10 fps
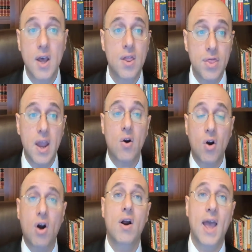There
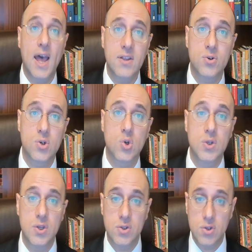are answer
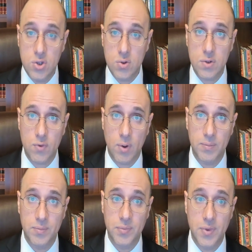choices to choose from.
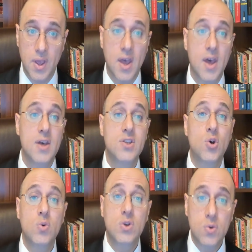
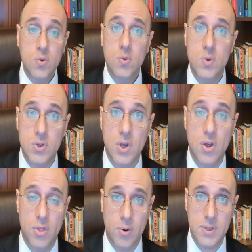So use
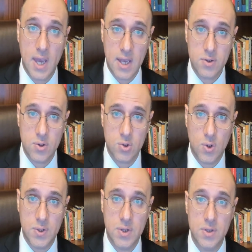those answer
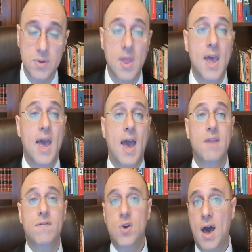choices. And
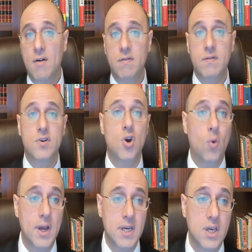if you have
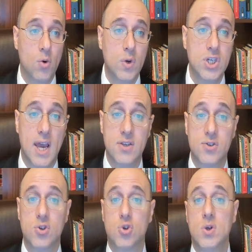no idea which
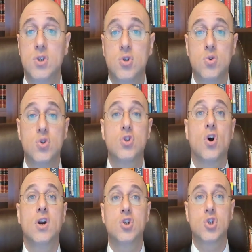answer choice to
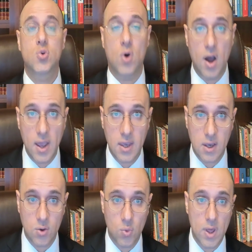start
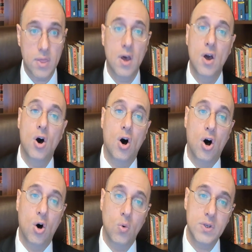trying with,
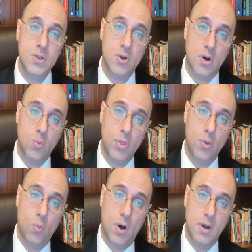always start with the
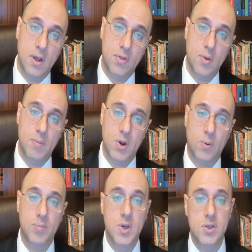one in the middle.
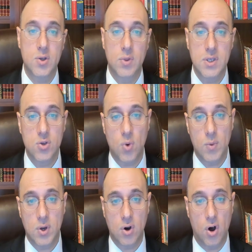So this is what
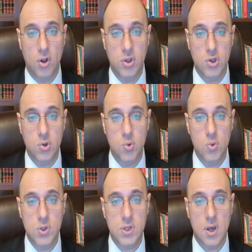we call
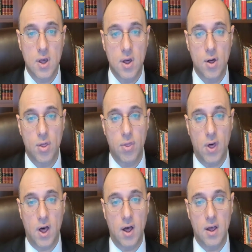use
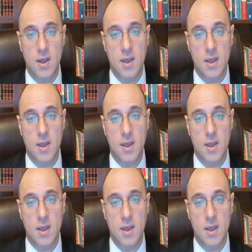the